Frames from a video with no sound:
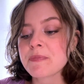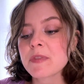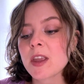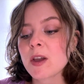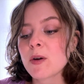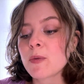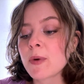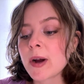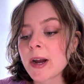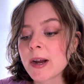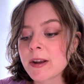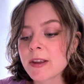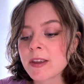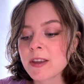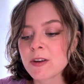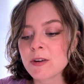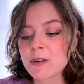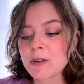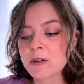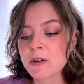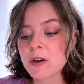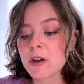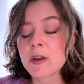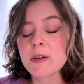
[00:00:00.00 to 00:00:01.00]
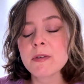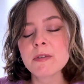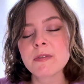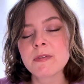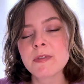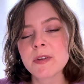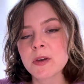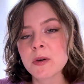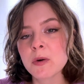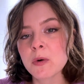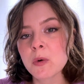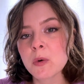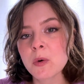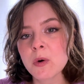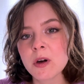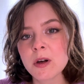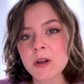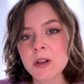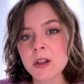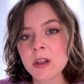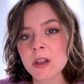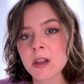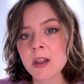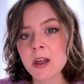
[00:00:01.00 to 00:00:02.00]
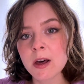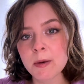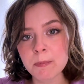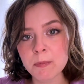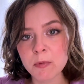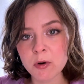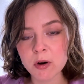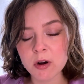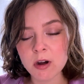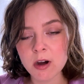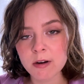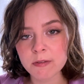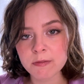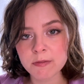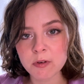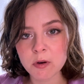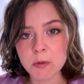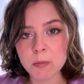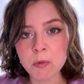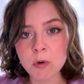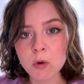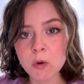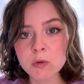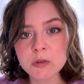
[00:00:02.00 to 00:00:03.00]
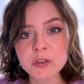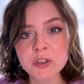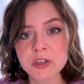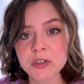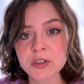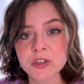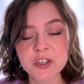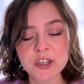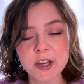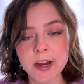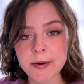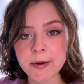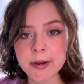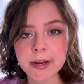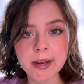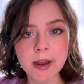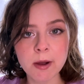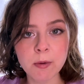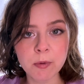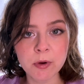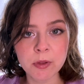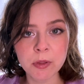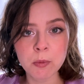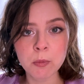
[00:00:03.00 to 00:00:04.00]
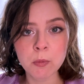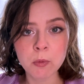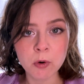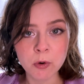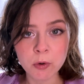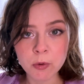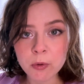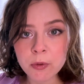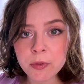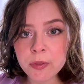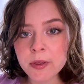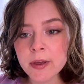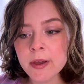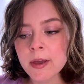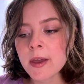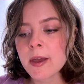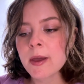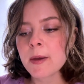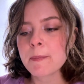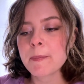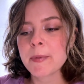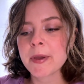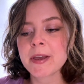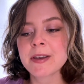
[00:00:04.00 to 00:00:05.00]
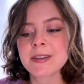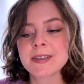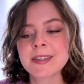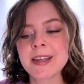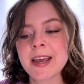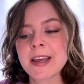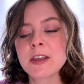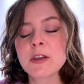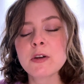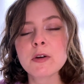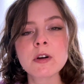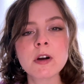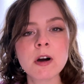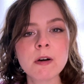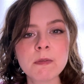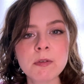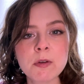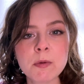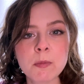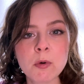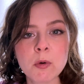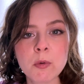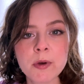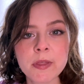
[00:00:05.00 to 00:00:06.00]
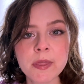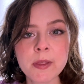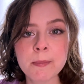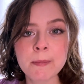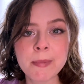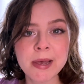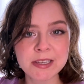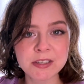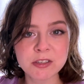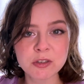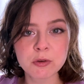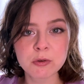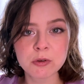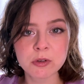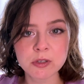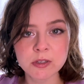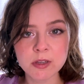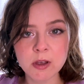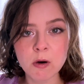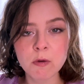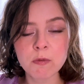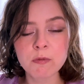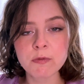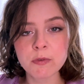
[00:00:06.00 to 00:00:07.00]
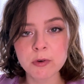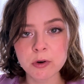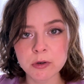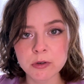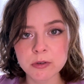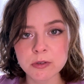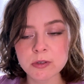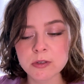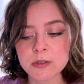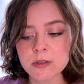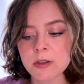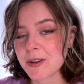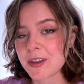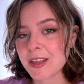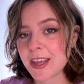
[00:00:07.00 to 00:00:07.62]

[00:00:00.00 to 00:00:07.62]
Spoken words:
where you're gonna feel a lot more comfortable just sharing that with the world, because then you're comfortable with the mess yourself first.